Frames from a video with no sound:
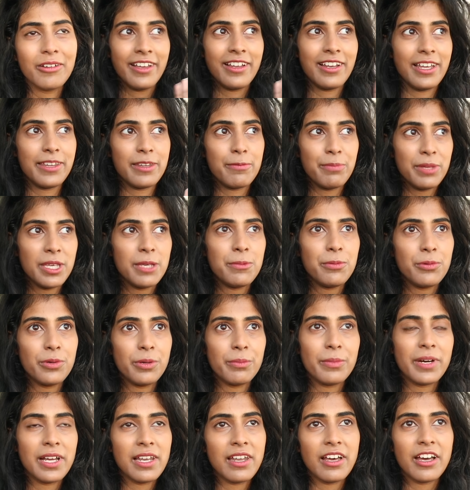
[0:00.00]
Like, the people
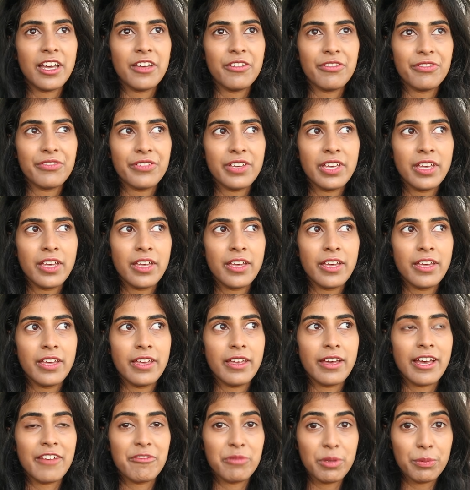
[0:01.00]
in my life
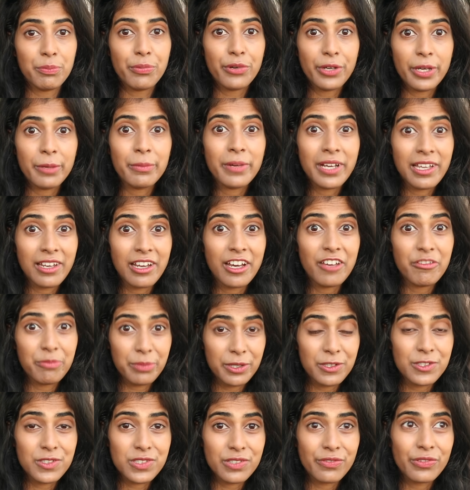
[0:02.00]
have been put in my life
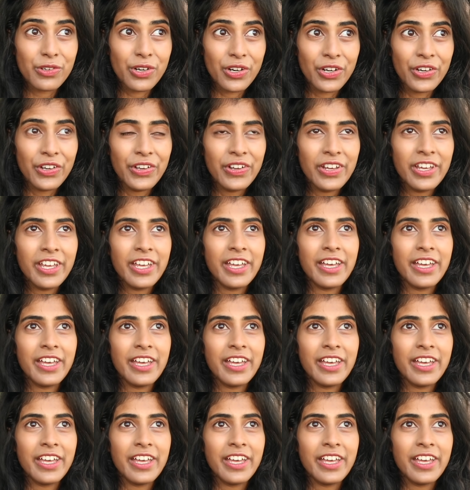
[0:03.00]
because of God.